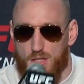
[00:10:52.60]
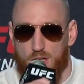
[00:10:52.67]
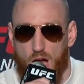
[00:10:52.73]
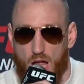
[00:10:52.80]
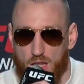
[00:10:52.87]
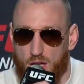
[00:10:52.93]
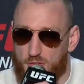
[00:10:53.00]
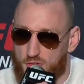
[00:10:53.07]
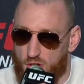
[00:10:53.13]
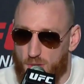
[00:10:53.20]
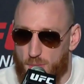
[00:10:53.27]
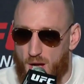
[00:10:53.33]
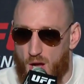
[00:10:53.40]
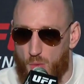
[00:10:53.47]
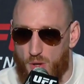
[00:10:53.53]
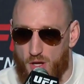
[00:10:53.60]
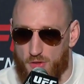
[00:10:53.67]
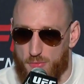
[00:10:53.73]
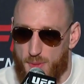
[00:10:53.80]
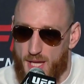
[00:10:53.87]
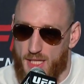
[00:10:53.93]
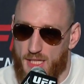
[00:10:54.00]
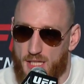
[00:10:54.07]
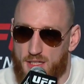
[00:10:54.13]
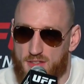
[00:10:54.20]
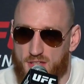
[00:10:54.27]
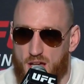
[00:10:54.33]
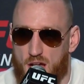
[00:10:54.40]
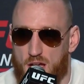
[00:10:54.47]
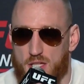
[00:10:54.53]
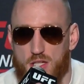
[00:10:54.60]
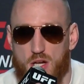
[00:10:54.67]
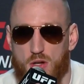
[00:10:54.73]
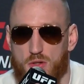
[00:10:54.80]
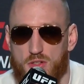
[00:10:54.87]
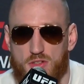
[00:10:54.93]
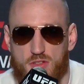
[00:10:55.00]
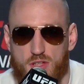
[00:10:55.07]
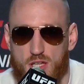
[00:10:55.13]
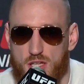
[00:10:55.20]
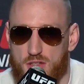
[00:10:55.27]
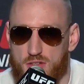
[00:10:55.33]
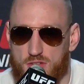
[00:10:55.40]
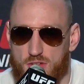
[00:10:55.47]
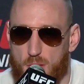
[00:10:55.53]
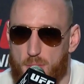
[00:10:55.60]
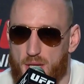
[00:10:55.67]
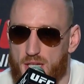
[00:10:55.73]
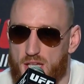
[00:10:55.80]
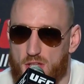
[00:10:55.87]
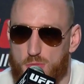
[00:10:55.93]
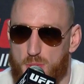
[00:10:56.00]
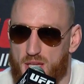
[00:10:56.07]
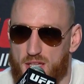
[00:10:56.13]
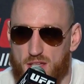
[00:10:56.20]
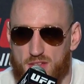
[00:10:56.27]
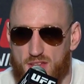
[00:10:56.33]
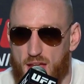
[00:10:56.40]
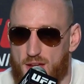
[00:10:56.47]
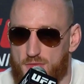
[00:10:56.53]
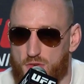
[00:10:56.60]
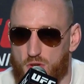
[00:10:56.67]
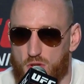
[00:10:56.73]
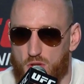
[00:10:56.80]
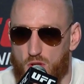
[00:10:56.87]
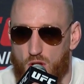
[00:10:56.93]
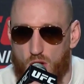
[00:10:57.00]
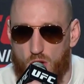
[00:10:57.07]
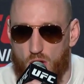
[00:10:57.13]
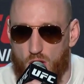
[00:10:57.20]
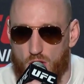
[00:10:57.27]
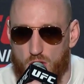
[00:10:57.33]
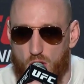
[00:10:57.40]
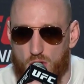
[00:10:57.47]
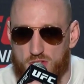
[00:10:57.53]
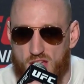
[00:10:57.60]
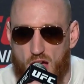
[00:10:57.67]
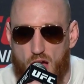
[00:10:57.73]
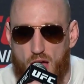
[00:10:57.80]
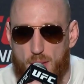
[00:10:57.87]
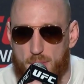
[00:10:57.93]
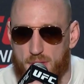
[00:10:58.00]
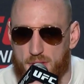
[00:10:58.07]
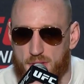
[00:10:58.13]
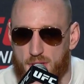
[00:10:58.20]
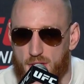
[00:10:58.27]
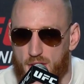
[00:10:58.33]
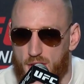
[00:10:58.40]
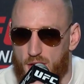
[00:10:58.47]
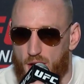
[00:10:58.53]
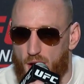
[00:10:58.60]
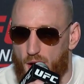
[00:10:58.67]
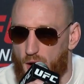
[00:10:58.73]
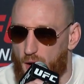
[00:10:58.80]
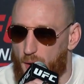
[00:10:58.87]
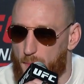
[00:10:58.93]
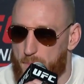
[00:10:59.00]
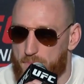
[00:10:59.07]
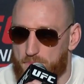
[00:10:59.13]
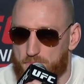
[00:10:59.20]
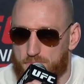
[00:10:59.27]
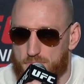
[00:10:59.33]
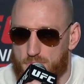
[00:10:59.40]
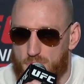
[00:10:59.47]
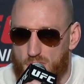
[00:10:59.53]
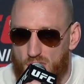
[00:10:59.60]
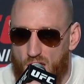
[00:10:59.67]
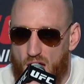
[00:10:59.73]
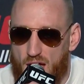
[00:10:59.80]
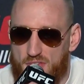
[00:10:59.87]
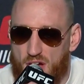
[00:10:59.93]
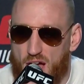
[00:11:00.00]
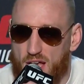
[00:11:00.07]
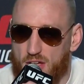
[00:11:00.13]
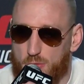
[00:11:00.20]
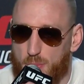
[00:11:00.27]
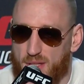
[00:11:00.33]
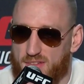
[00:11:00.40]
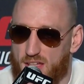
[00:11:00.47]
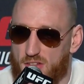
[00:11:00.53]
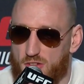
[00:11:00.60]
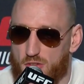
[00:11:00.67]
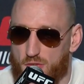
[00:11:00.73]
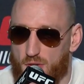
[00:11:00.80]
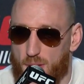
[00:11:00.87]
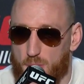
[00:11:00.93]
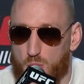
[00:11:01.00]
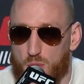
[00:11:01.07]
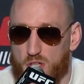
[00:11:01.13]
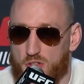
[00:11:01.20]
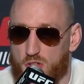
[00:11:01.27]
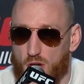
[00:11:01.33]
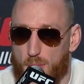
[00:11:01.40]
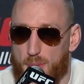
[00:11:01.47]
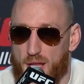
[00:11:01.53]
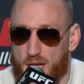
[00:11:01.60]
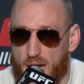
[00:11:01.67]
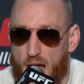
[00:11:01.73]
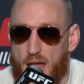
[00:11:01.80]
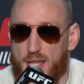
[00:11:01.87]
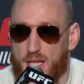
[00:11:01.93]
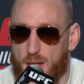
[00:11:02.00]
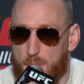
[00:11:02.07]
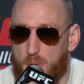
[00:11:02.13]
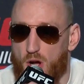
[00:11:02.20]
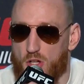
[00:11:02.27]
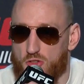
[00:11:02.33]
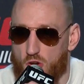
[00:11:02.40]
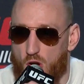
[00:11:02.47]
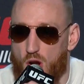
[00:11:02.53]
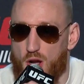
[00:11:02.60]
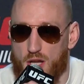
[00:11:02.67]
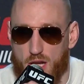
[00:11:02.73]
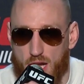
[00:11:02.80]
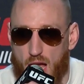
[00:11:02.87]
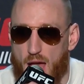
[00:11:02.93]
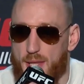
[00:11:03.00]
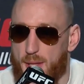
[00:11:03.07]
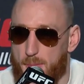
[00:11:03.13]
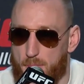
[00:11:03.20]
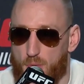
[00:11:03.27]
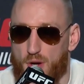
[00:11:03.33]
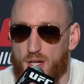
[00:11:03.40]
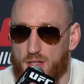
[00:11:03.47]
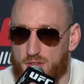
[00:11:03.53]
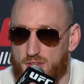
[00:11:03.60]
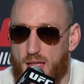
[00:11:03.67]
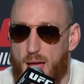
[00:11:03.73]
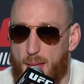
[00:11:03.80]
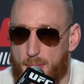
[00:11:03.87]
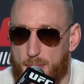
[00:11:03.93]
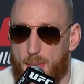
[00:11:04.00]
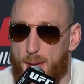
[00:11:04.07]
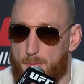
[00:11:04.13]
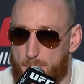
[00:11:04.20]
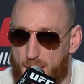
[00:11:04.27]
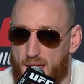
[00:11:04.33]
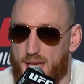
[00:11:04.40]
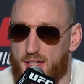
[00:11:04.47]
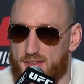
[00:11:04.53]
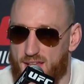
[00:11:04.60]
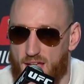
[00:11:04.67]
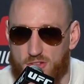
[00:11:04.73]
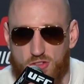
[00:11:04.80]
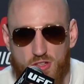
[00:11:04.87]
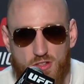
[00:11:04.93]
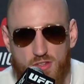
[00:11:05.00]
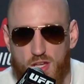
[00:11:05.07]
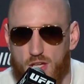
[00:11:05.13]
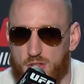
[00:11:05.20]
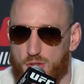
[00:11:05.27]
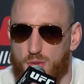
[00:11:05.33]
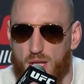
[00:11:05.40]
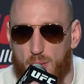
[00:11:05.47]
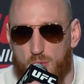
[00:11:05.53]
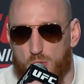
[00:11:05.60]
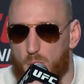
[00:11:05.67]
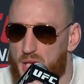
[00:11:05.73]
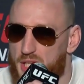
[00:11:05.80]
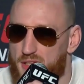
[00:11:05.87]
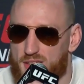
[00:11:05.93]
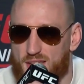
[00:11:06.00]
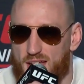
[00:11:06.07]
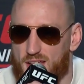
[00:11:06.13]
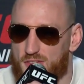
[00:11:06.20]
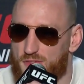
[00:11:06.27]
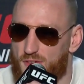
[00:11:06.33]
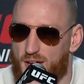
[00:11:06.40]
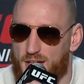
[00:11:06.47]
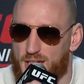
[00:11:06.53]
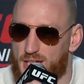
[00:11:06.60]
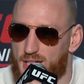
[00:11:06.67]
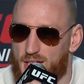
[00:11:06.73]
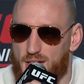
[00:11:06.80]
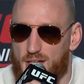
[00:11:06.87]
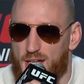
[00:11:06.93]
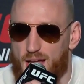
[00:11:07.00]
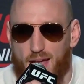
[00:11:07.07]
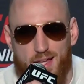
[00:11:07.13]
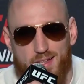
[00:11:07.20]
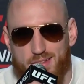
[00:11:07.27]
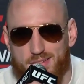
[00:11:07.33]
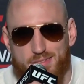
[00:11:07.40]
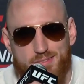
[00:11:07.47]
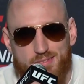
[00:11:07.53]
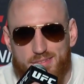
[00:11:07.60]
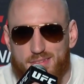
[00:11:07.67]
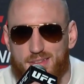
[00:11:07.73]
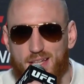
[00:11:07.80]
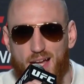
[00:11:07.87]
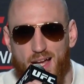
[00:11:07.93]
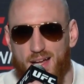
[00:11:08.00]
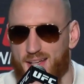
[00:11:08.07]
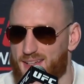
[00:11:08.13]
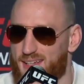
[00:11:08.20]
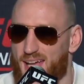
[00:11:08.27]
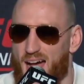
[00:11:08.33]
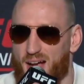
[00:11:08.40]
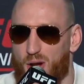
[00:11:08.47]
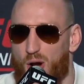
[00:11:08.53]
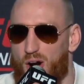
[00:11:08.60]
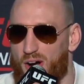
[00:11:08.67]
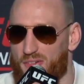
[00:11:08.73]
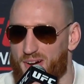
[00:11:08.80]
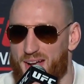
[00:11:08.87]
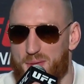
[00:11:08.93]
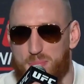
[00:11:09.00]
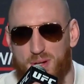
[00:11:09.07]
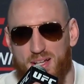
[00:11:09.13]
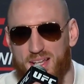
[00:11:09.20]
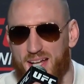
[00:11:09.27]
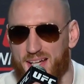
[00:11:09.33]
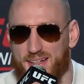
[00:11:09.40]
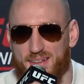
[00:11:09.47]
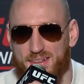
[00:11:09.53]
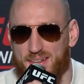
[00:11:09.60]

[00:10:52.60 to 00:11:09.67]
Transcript: I love Jeremiah Wells, man. He's you know, he's somebody that's been in this game for a long time, and I have high expectations for him. You want to about a guy that could punch hard and a guy that brings that bad intentions, dude. He was winning his last fight, and he got caught, right? But like,